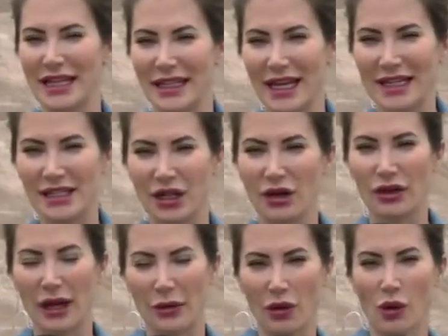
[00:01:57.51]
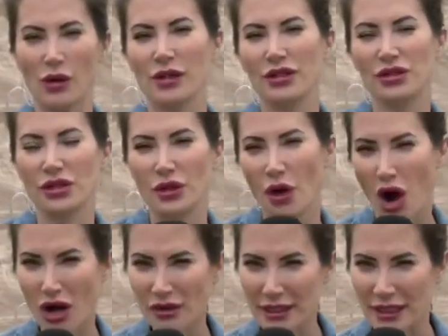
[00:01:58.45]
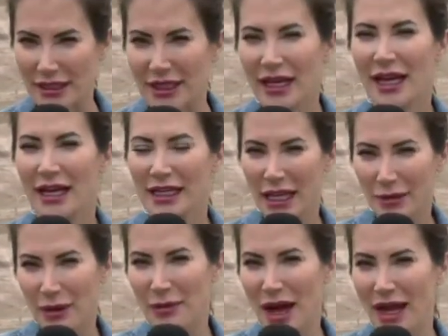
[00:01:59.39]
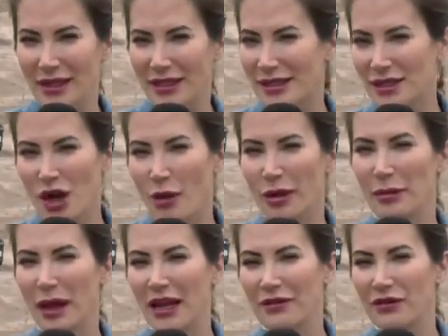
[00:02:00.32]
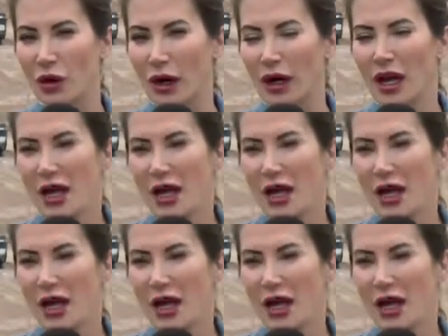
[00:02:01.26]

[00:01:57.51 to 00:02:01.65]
days ago, they were ordered to halt it. Keep in mind, this has all been paid for.